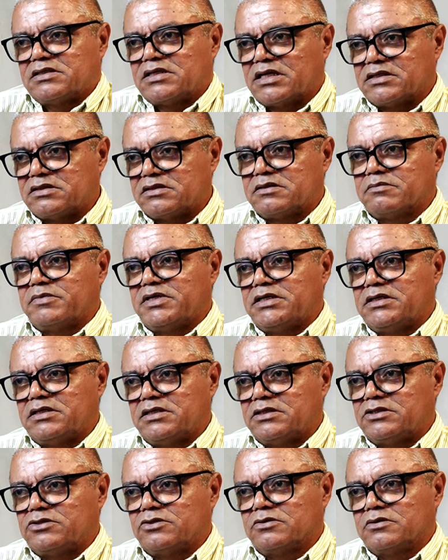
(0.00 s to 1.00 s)
That's the main
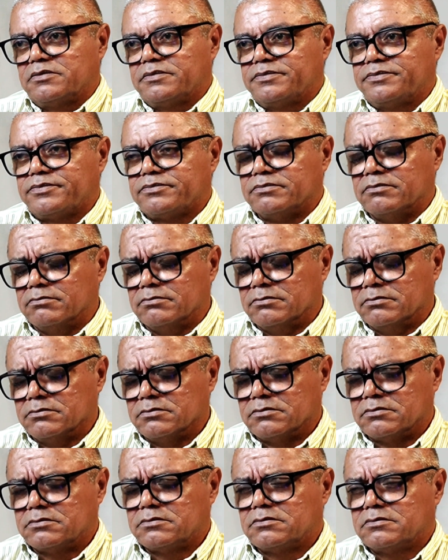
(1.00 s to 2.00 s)
issue.
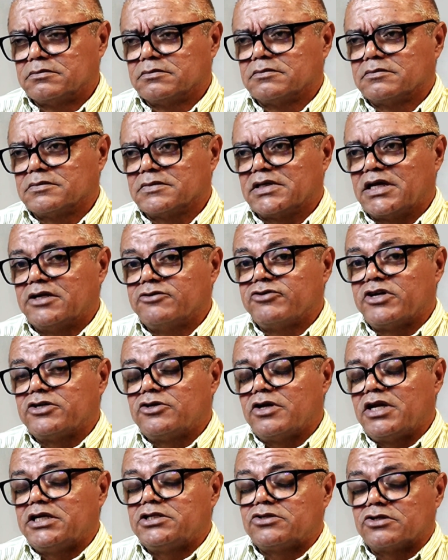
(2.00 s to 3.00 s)
And
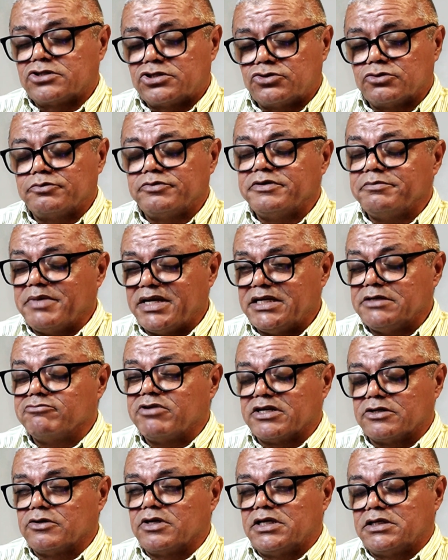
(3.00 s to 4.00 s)
regulators should remain
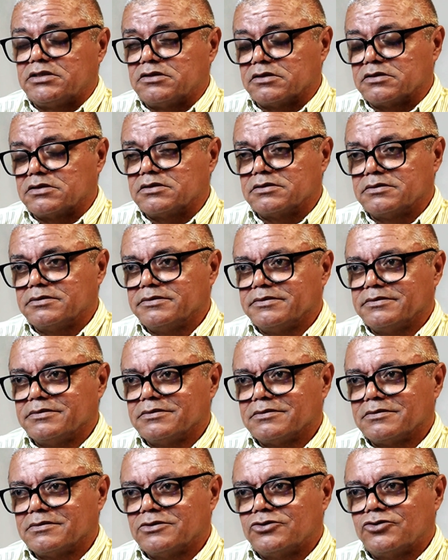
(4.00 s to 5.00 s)
regulators.
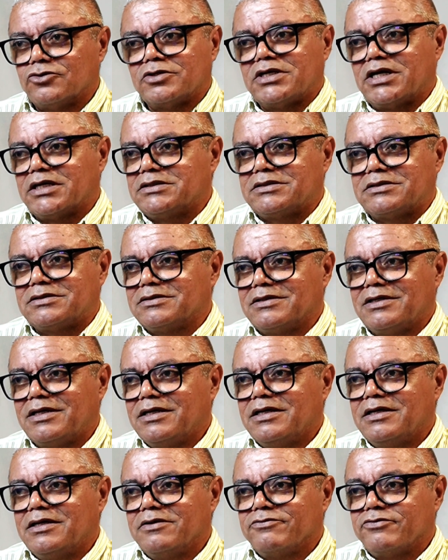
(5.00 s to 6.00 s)
Don't get,
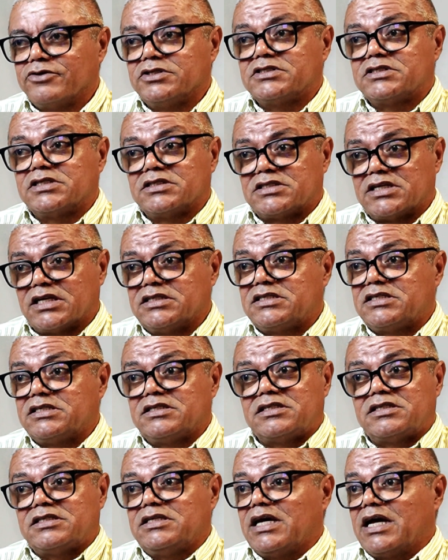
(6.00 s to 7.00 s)
for instance,
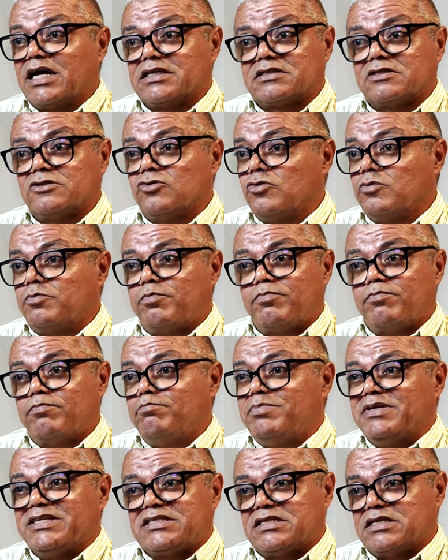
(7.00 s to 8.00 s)
NCC has no
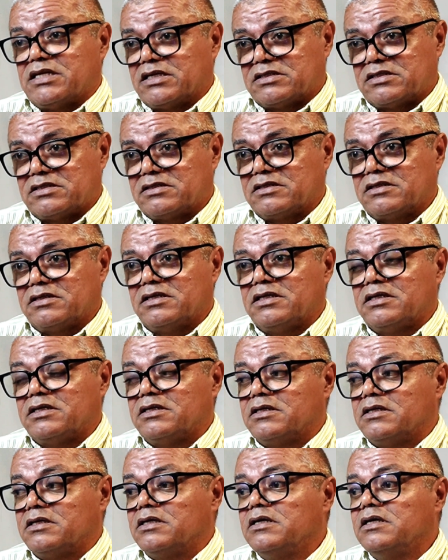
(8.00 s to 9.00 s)
business in
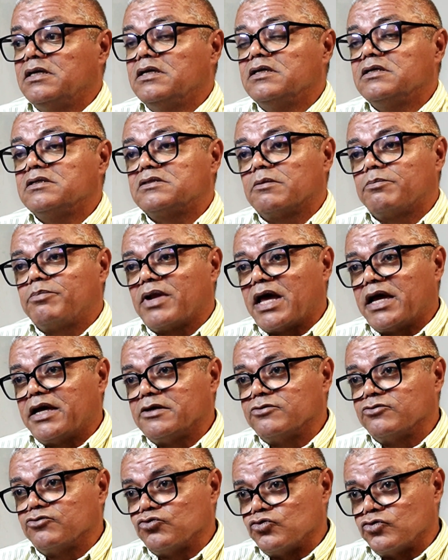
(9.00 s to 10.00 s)

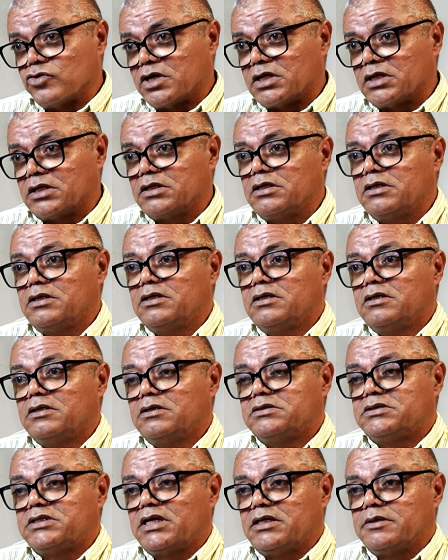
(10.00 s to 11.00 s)
supplying rural
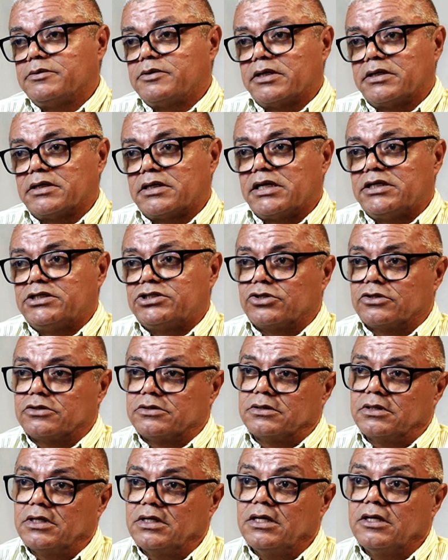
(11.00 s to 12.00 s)
telecommunication,
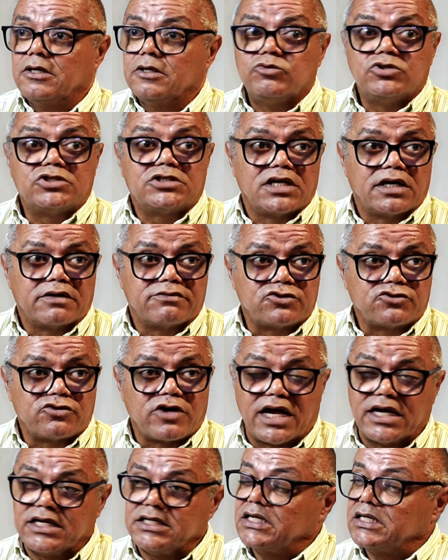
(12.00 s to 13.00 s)
which they have
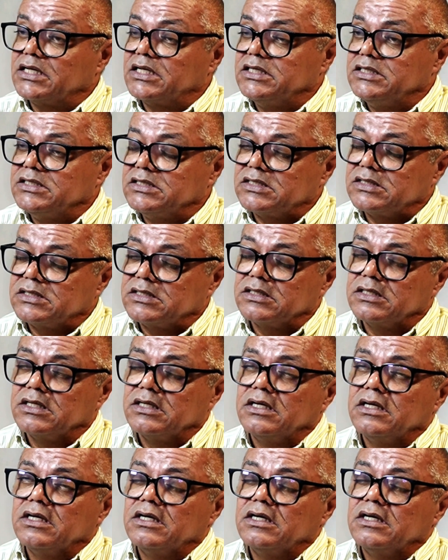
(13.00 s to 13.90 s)
tried at least